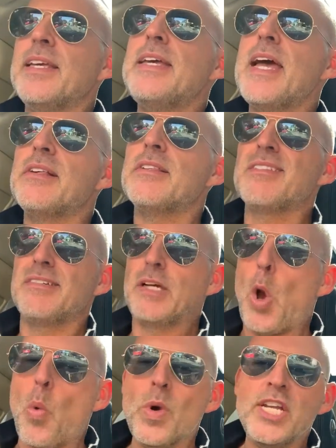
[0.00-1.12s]
Yes,
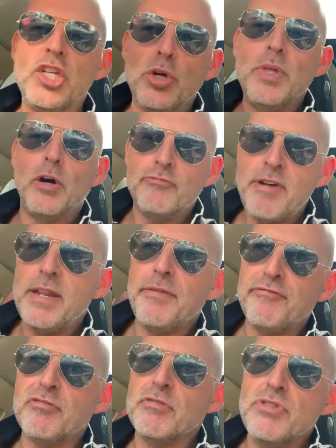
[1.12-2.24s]
we do that already
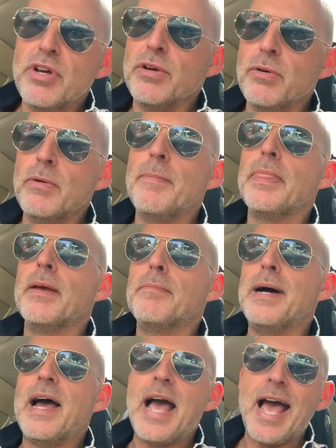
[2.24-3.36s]
through New,
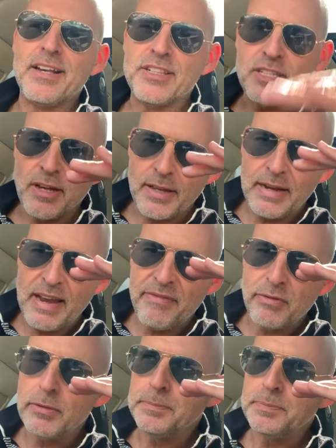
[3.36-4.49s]
but at a certain level.